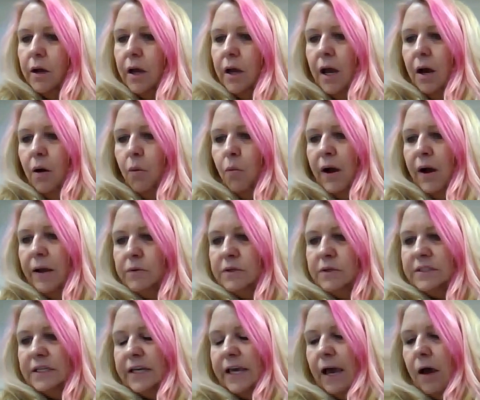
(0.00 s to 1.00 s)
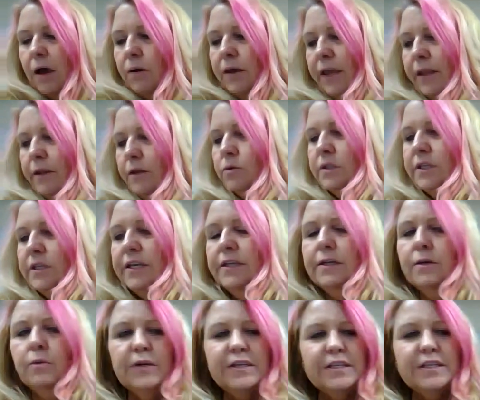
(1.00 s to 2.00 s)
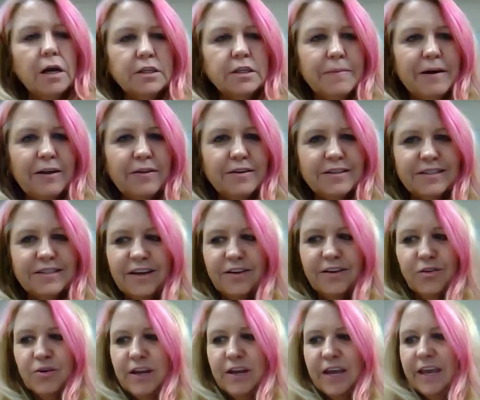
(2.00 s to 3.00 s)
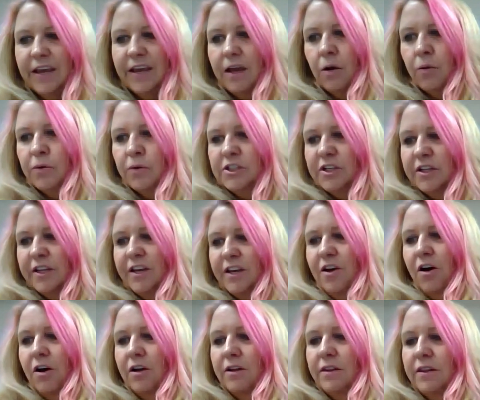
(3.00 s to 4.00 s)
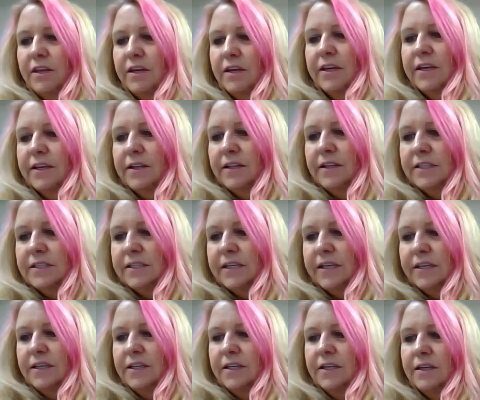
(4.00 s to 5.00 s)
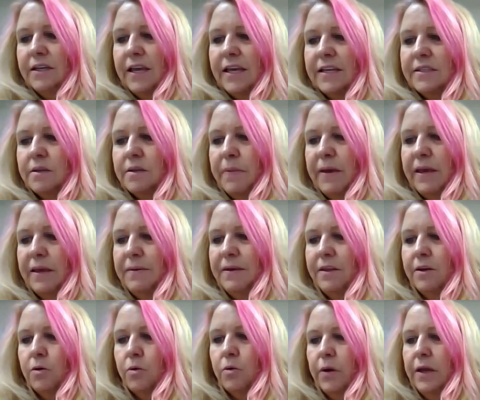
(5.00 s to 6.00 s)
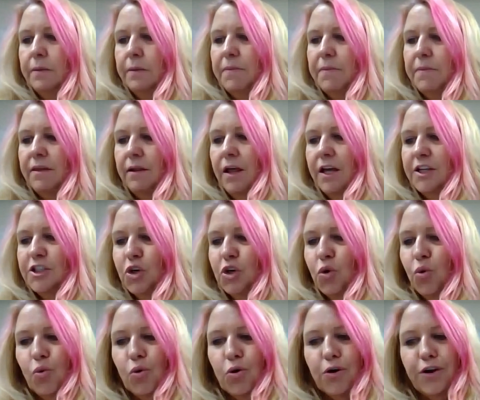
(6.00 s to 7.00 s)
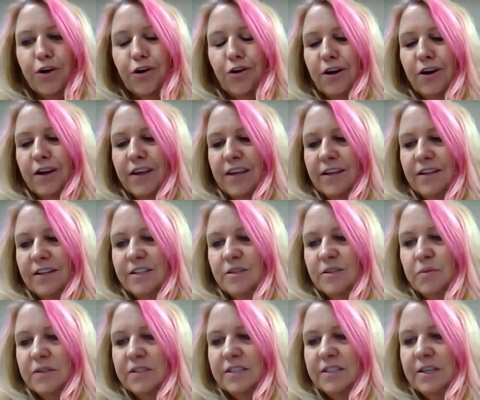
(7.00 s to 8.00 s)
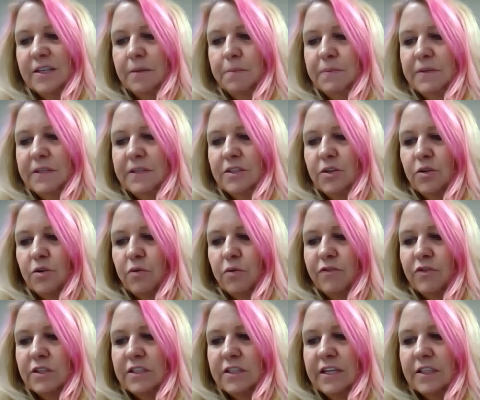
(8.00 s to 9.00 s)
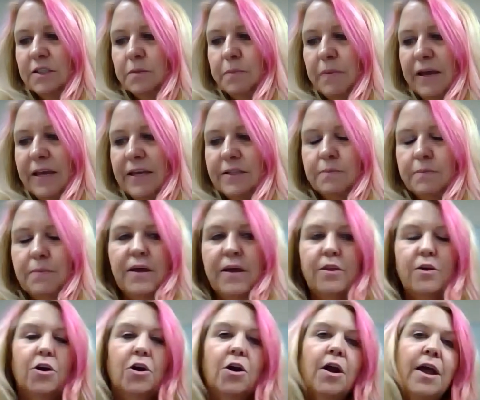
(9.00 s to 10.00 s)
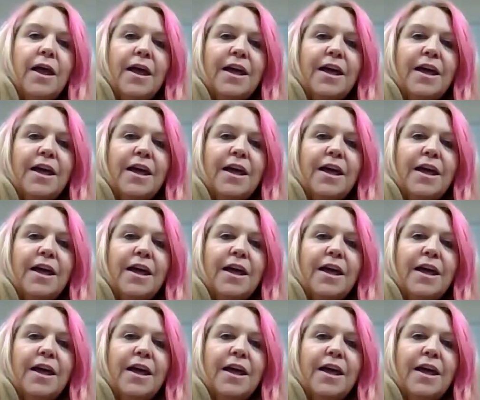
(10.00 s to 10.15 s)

Why was a calcaneal tendon? We talked about this the other day. Originally called the Achilles tendon. As a baby, the Greek mythological warrior Achilles was dipped into the river Styx by his mother.